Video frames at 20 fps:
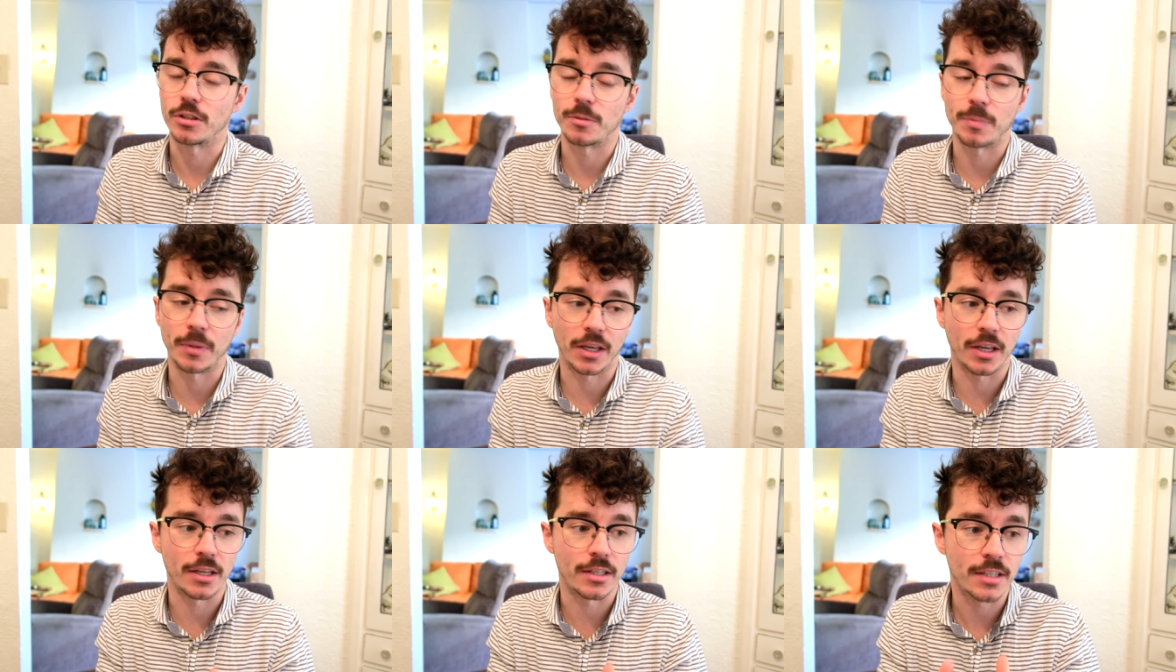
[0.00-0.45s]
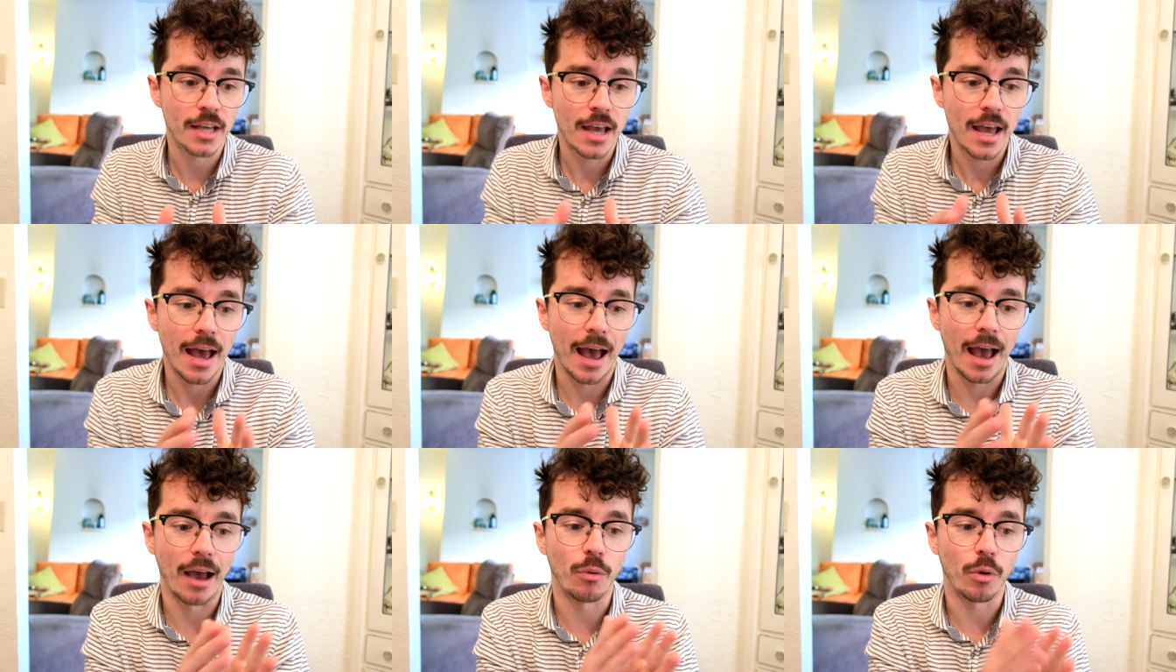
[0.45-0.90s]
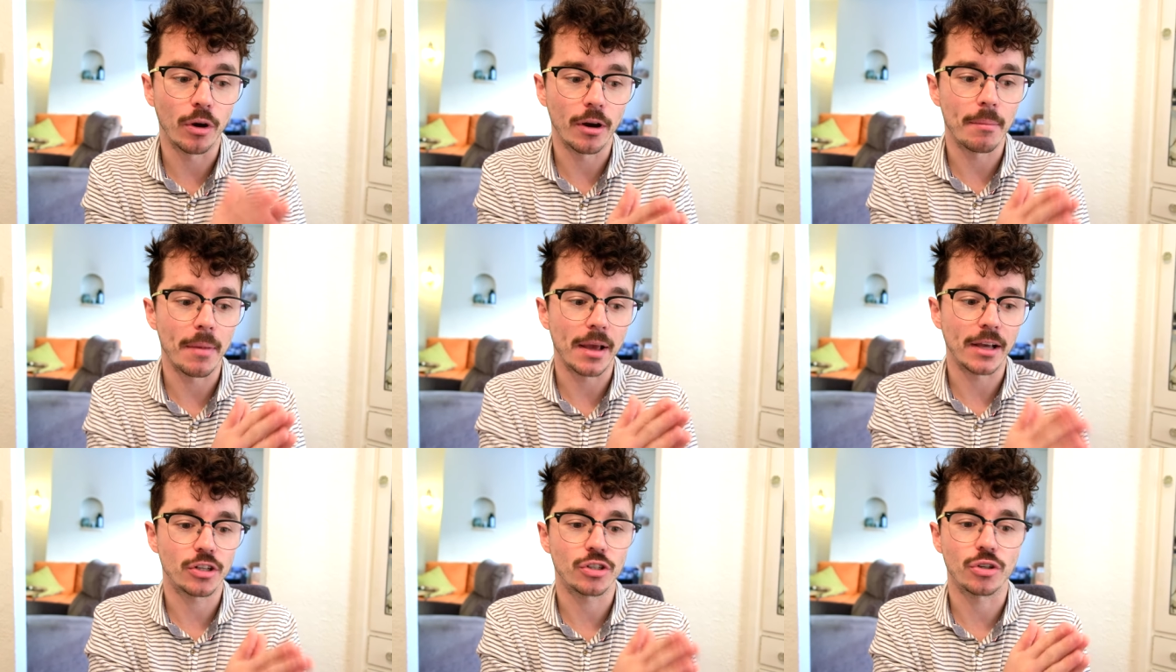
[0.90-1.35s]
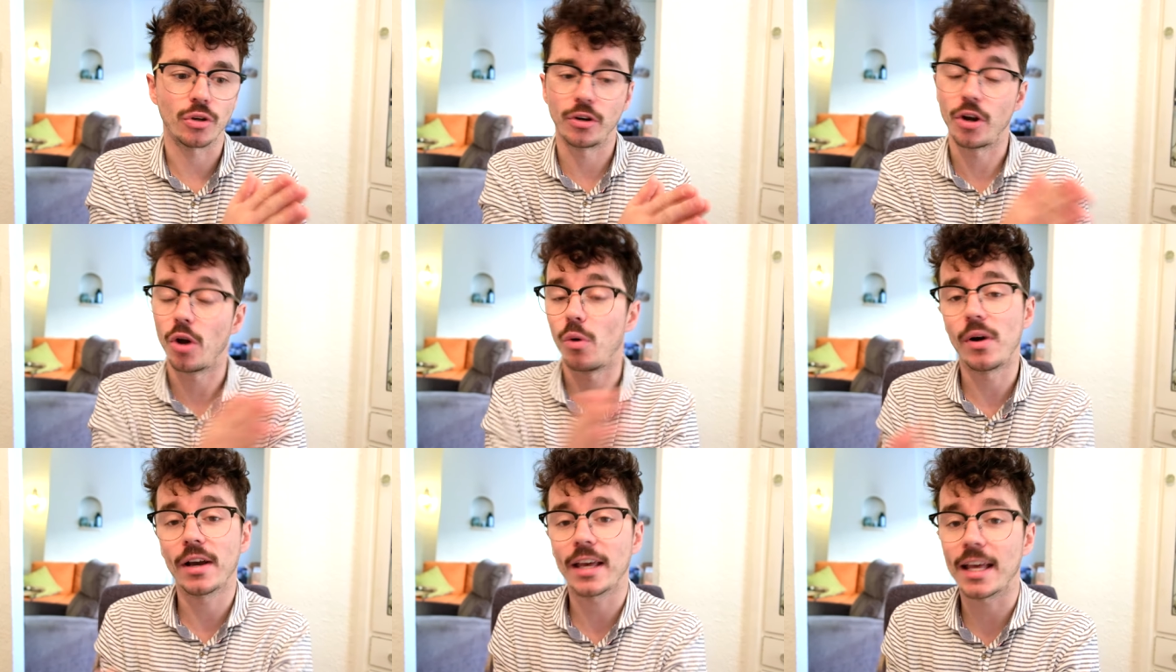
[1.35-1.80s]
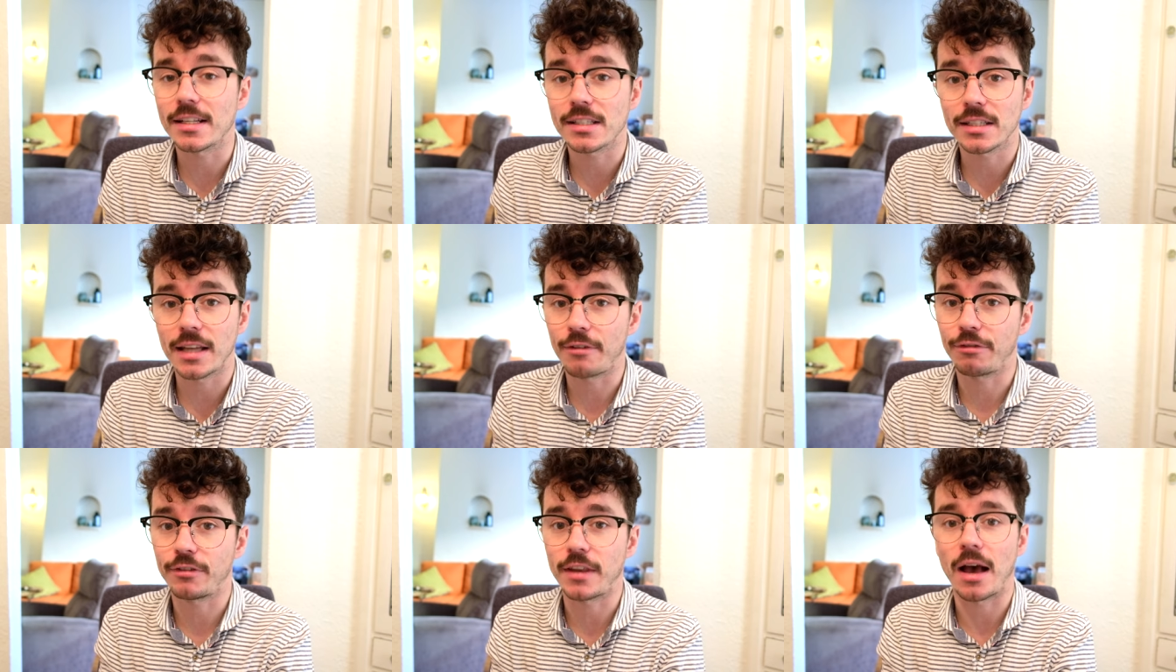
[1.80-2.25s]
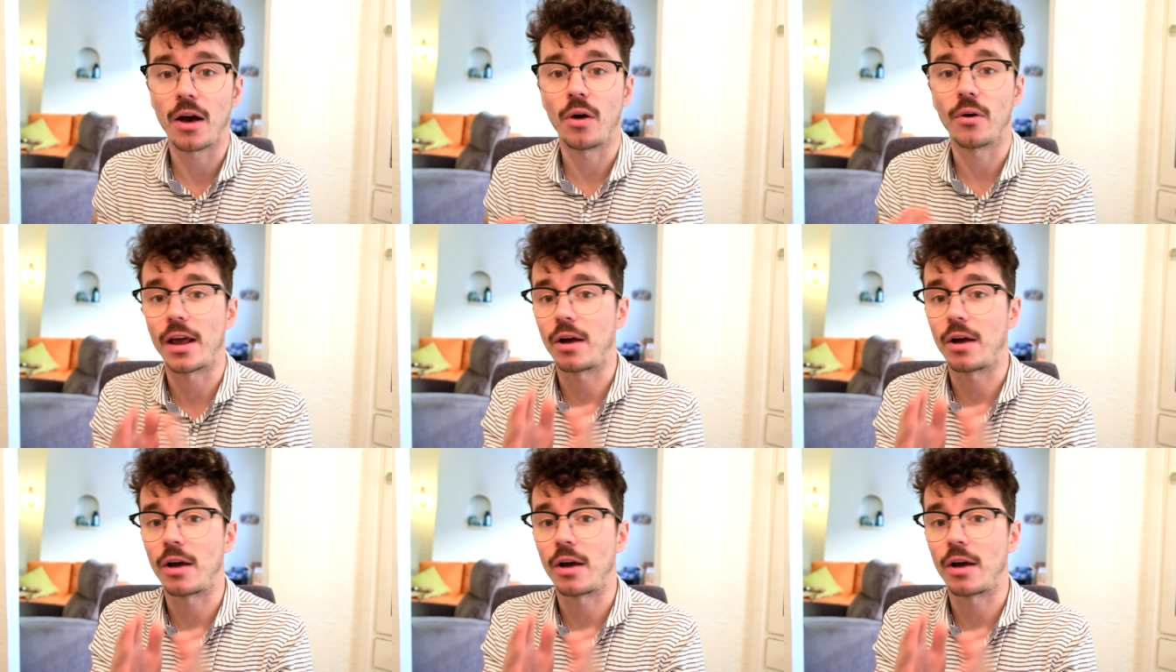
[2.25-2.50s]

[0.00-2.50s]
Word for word: because I want to make sure no one gets left out,